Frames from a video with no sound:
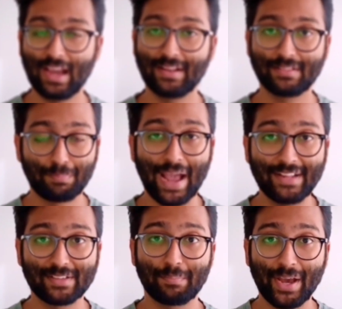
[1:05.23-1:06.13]
It
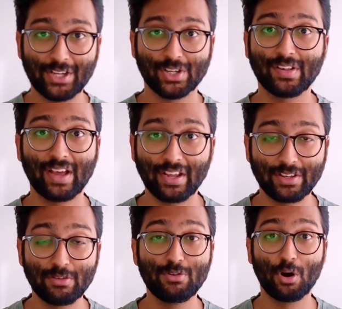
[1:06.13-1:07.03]
paints a picture that
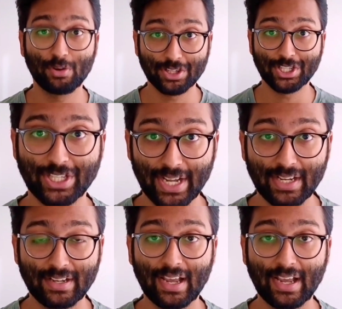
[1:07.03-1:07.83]
you know your shit.